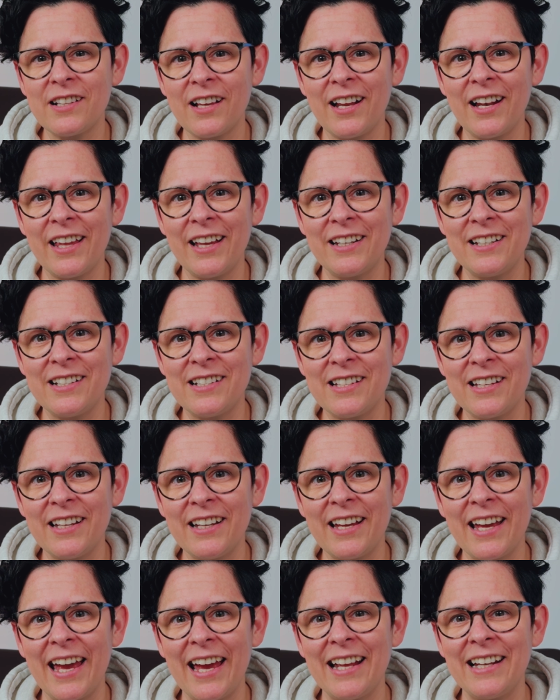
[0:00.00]
style
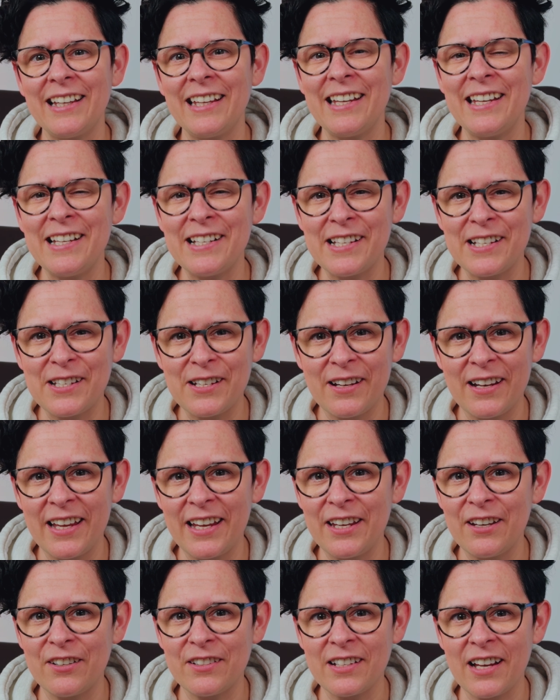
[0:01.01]
editing and easy to
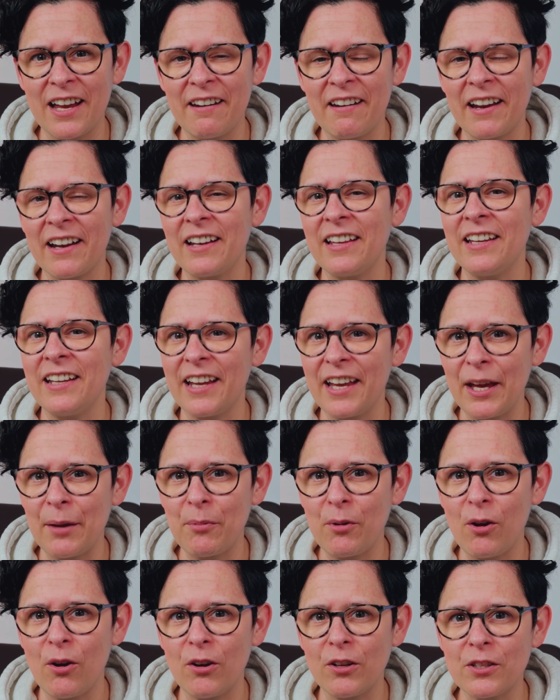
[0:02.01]
layer directly in
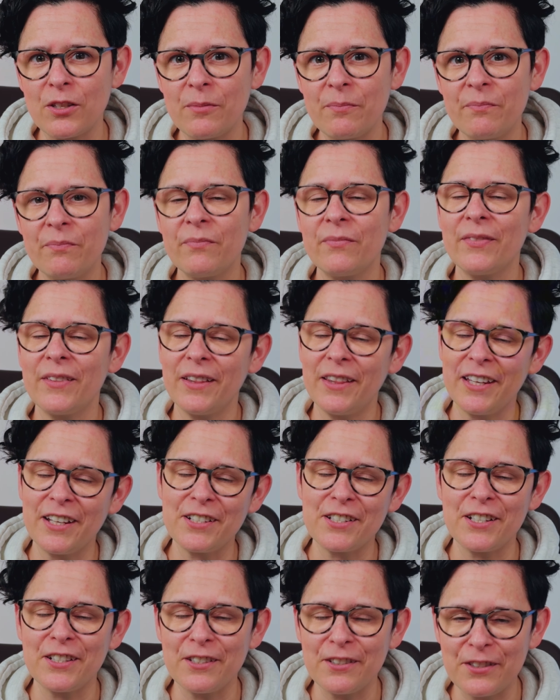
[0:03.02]
CapCut.
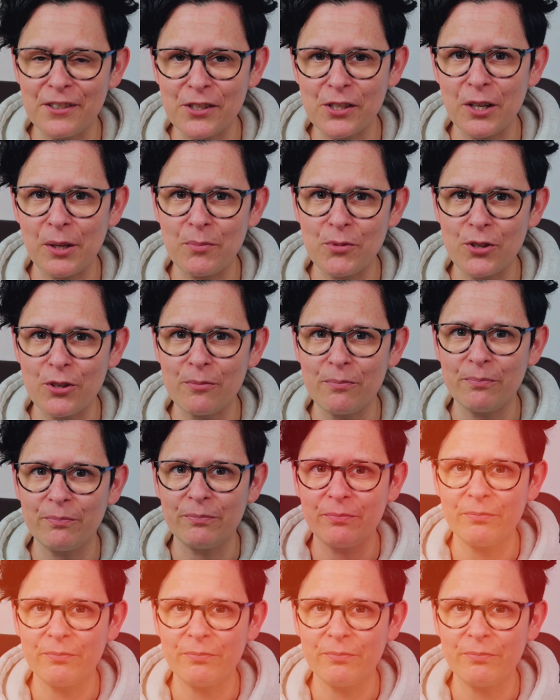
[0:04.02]
Links in the description.